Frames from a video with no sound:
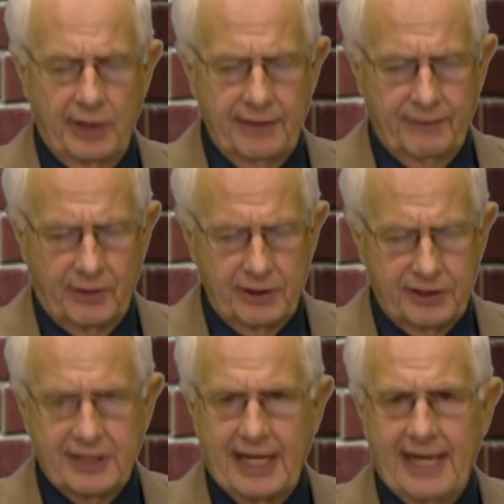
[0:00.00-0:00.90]

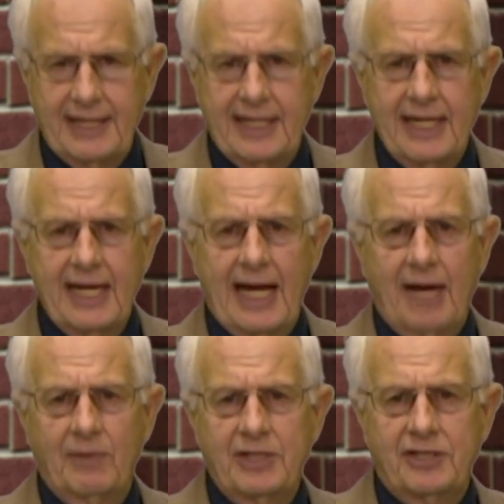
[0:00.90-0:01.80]
verse 10,
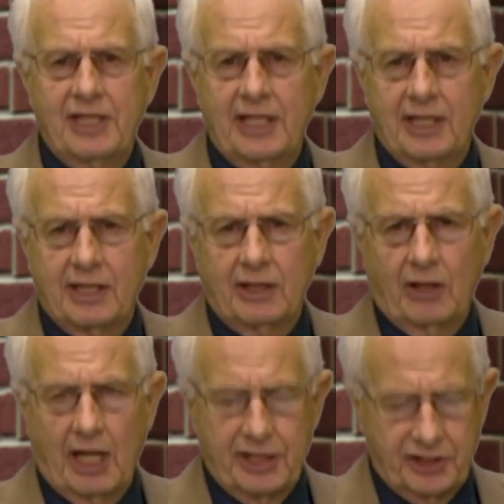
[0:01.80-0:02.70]
and we see in
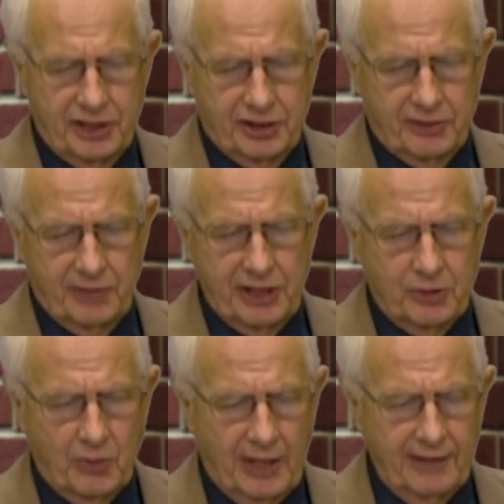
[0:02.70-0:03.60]
Colossians
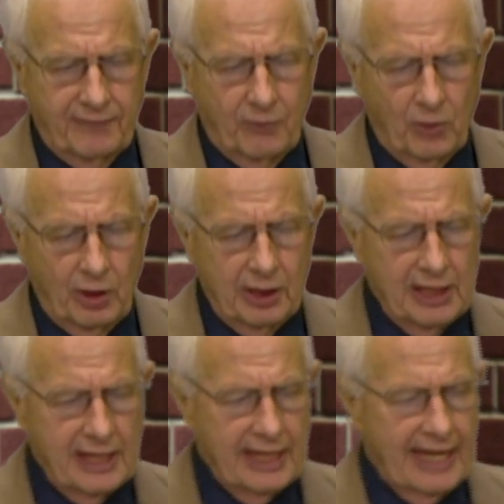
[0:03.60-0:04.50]
3:24,
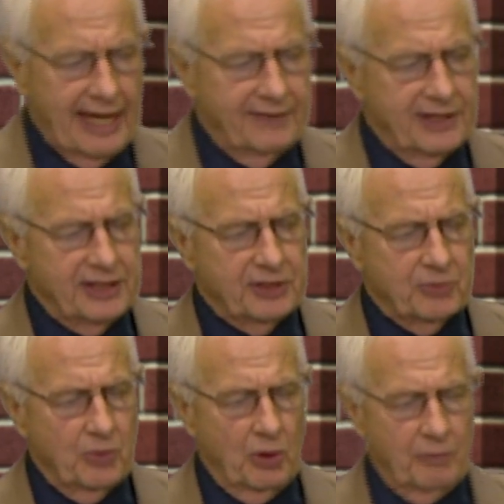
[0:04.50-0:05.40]
and this
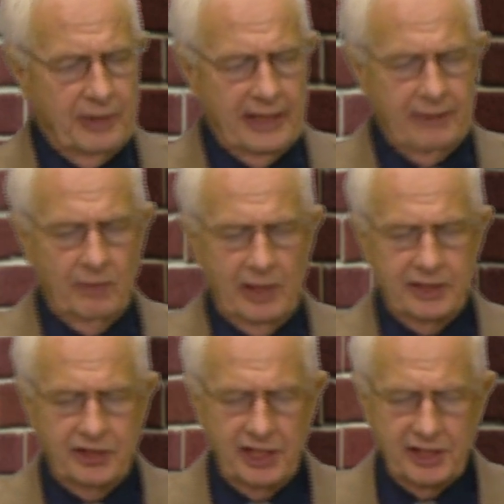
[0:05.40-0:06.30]
will be
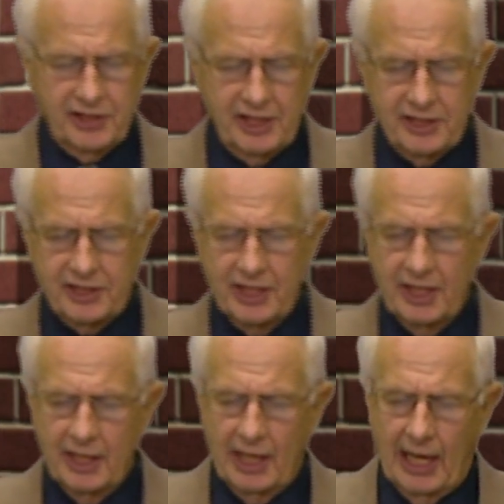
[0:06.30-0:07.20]
when Jesus
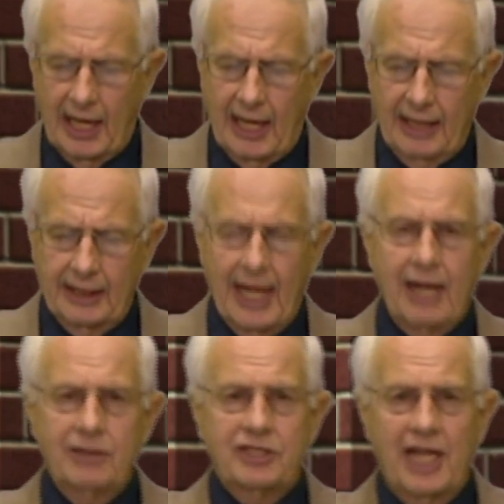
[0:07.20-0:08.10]

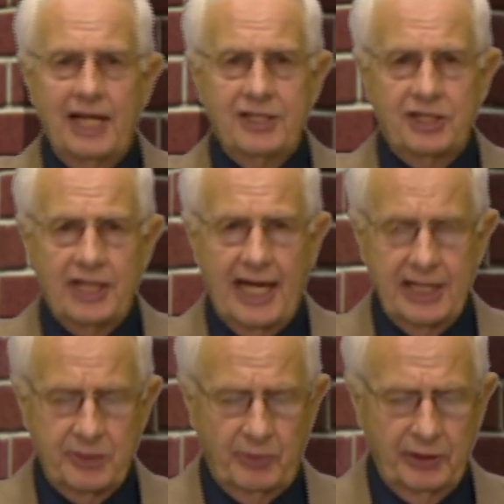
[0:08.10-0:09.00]
allows us
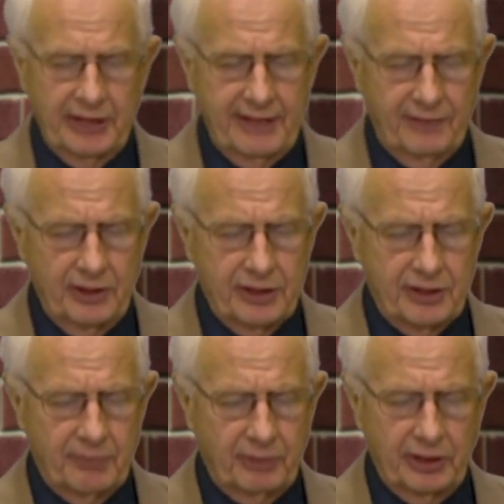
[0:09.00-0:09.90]
as believers
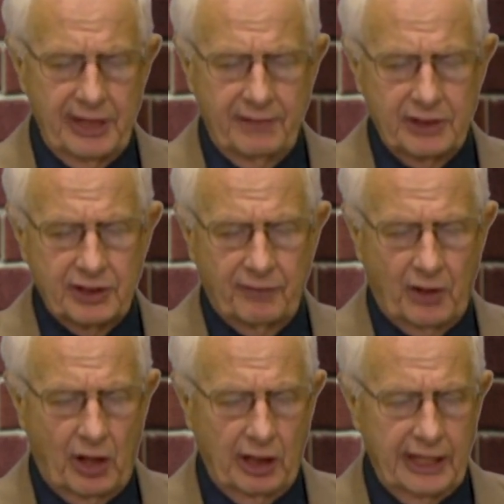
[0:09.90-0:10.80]
of
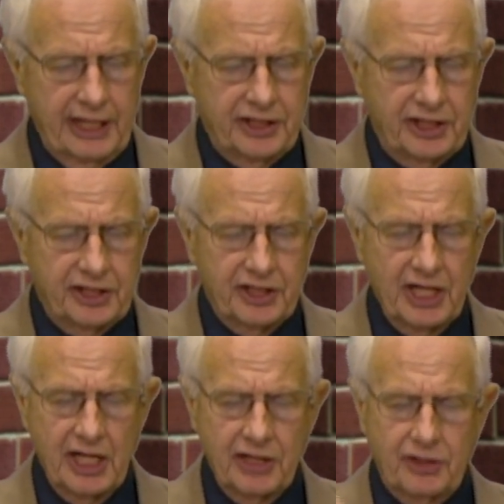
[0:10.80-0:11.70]
all ages,
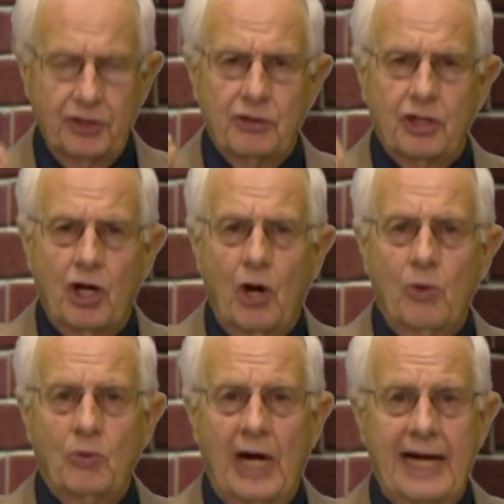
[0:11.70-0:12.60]
to
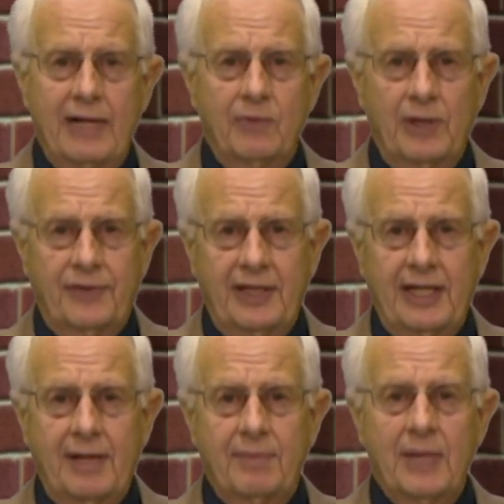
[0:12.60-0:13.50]
co-reign with
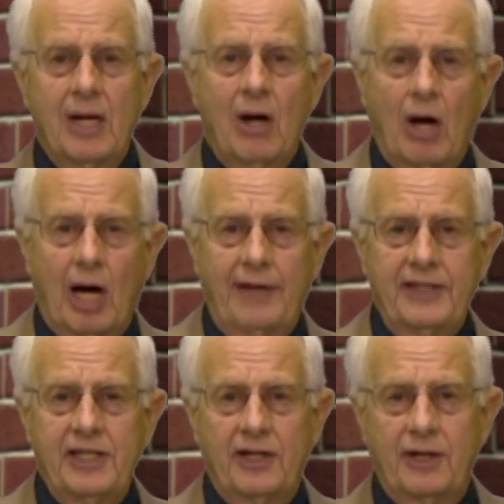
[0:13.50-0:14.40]
him on
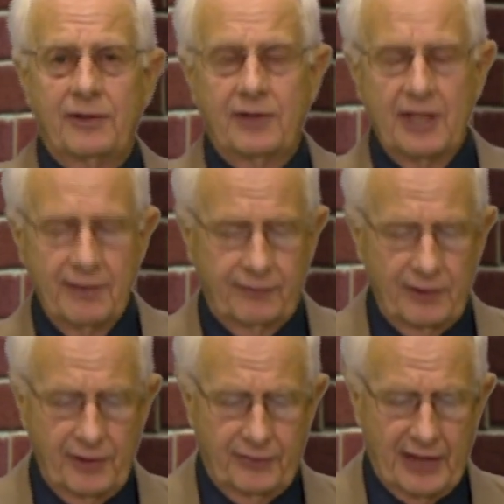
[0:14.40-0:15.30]
the earth for
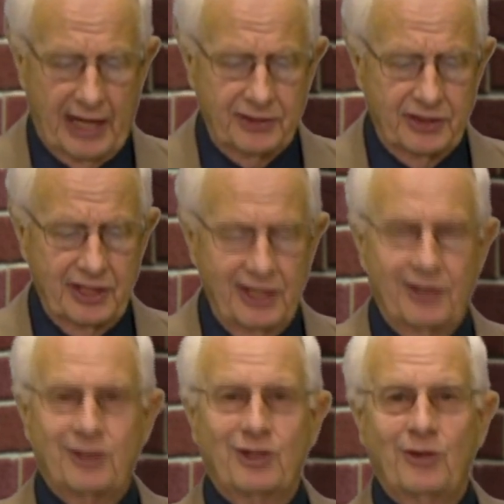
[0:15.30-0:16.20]
the 1,000
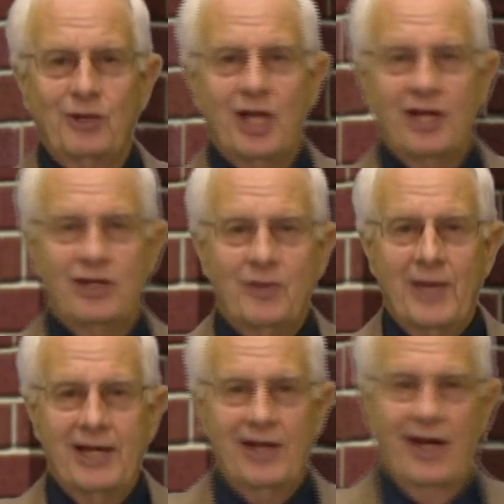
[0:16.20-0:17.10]
years. So you
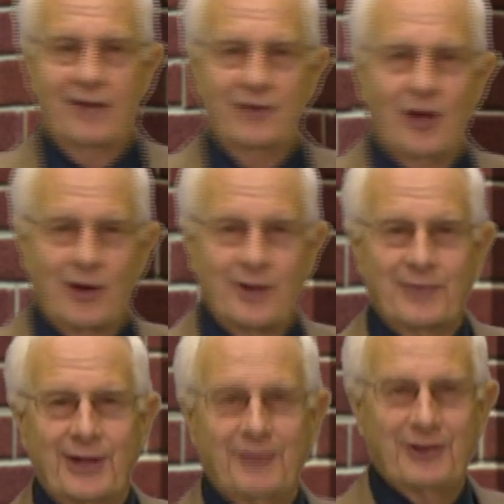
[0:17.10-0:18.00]
may not have known it,
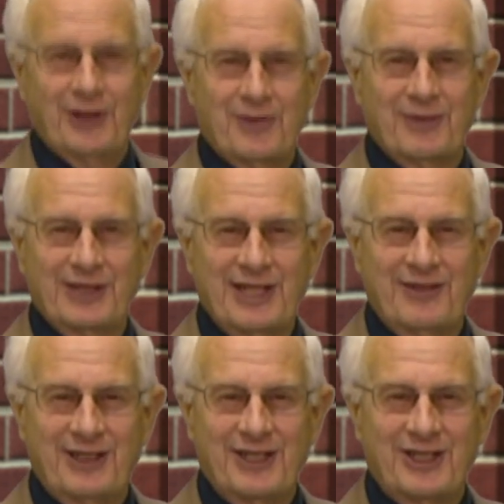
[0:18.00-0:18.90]
but if you're a
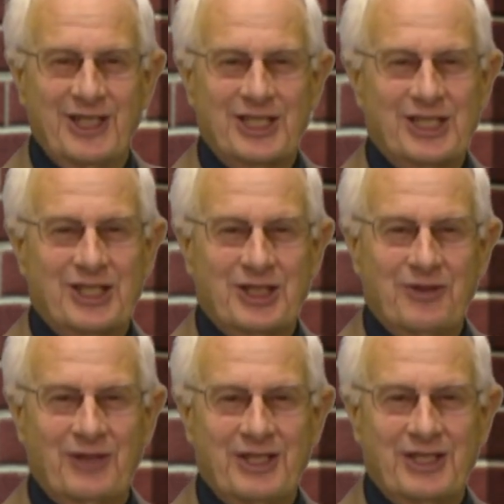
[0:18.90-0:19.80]
believer in Jesus,
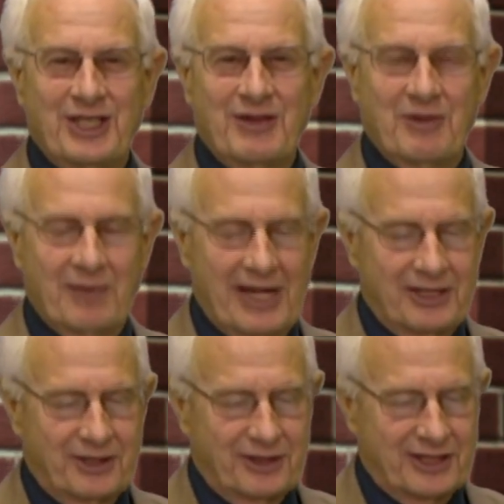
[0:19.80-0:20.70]
you've received him
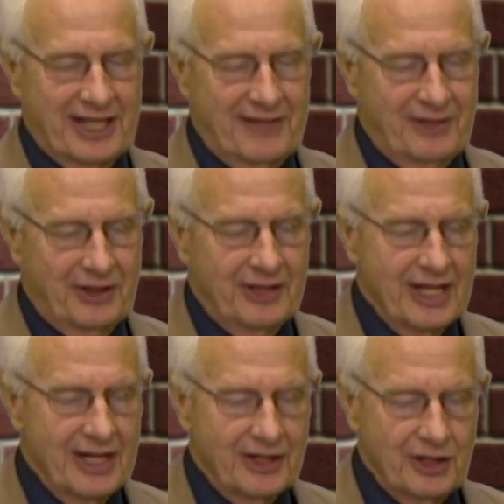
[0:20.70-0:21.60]
as your Savior,
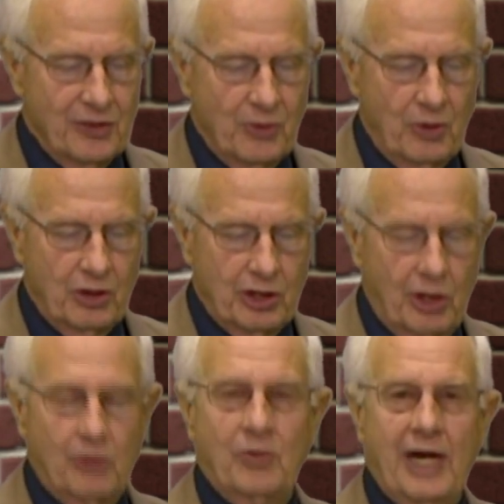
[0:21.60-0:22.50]
you will
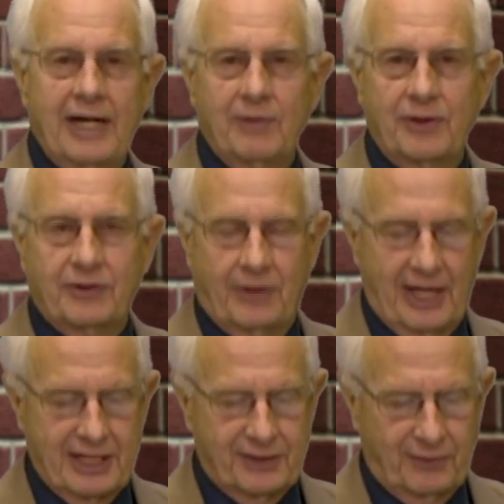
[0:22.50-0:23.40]
co-reign with
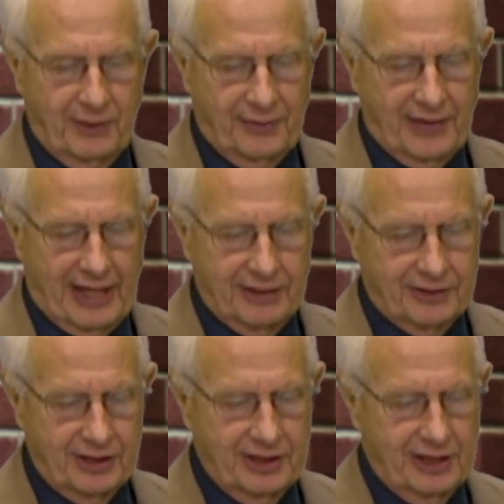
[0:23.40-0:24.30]
Christ for
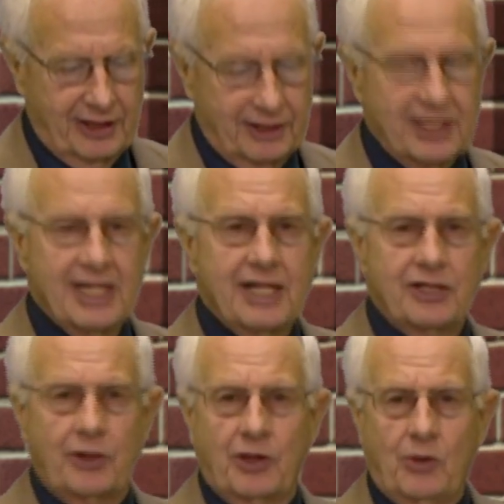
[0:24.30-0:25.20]
1,000 years.
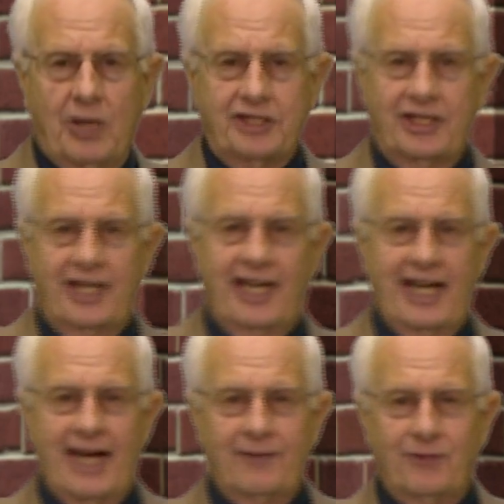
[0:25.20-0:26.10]
So the question I
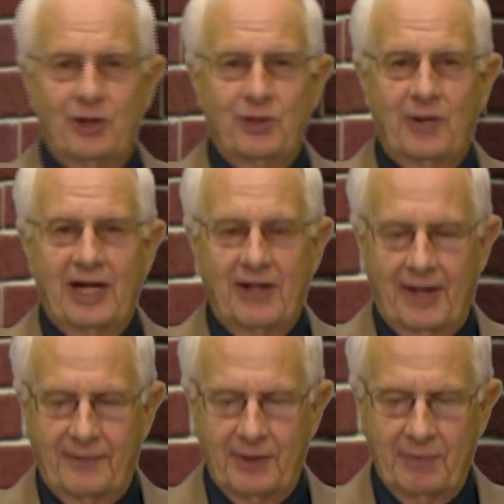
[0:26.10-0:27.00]
have for you right
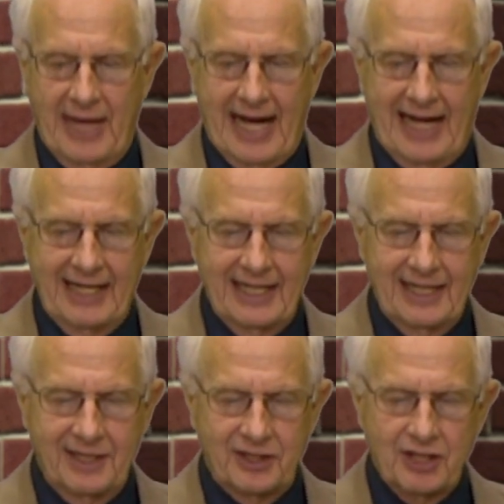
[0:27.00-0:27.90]
off the bat
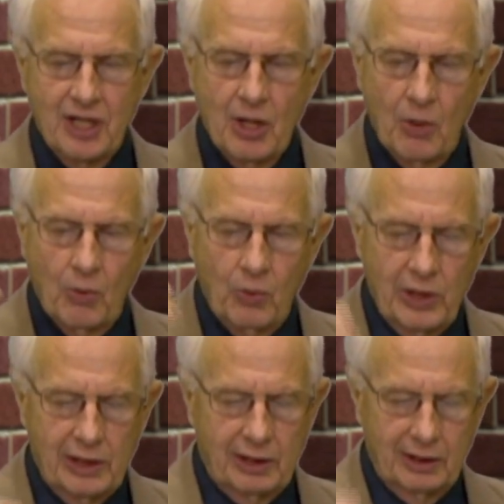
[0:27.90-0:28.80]
is,
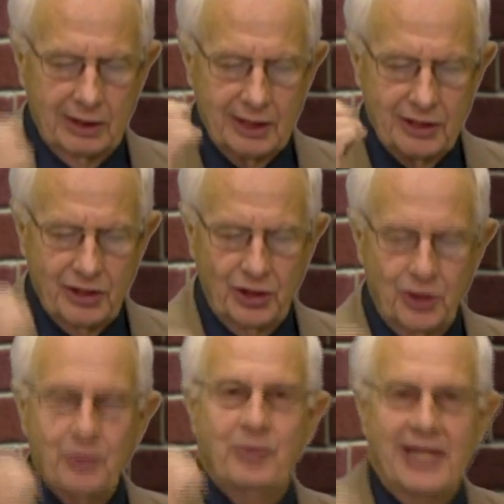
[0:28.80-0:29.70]
will
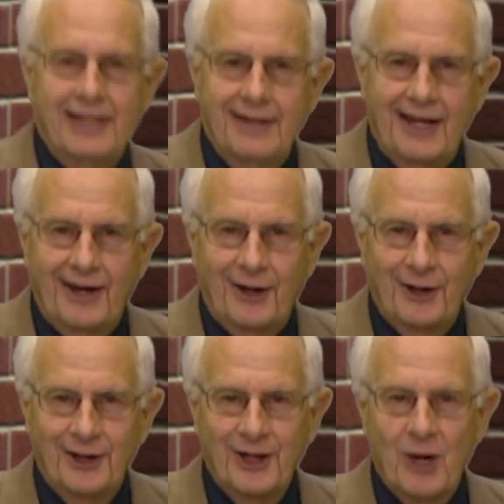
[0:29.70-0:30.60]
you be there?
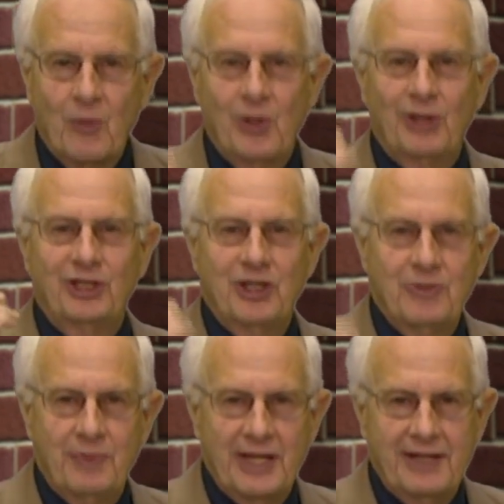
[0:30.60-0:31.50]
Will you be